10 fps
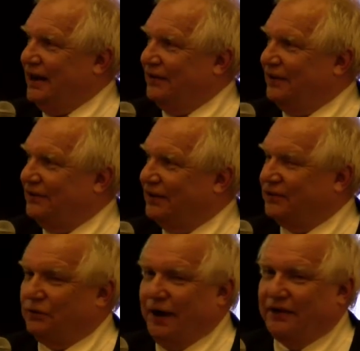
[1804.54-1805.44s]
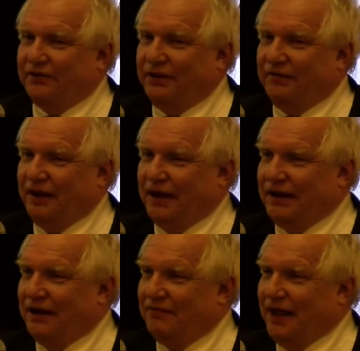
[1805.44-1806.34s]
artistic direction
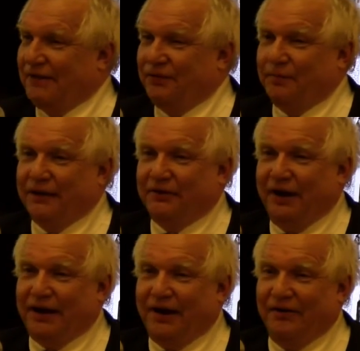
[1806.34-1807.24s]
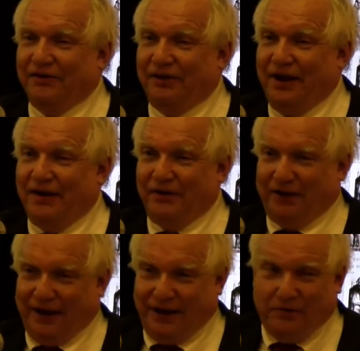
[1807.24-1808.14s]
of that was by the great artist
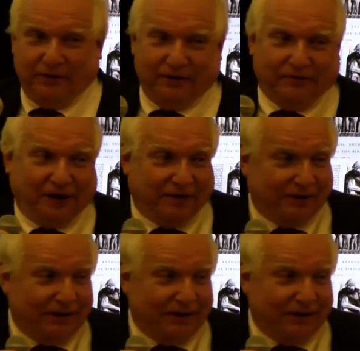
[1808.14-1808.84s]
Erte, who did great,